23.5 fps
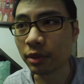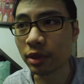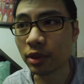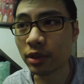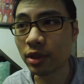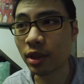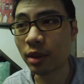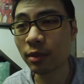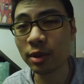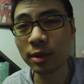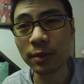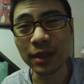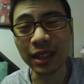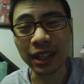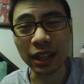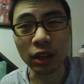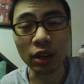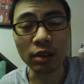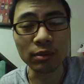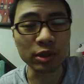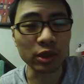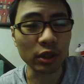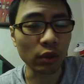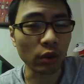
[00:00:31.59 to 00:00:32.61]
So it's almost been
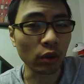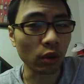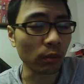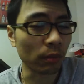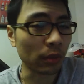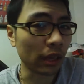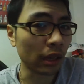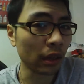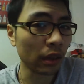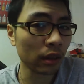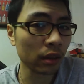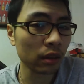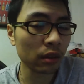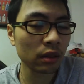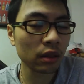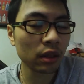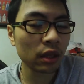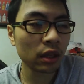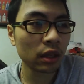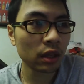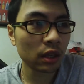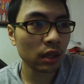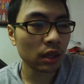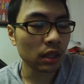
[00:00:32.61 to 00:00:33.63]
like almost a whole month
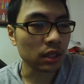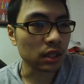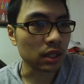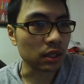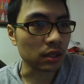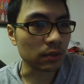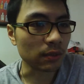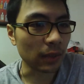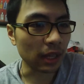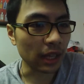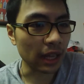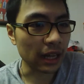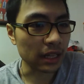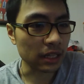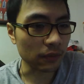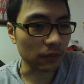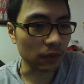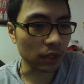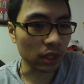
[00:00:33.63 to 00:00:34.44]
since my last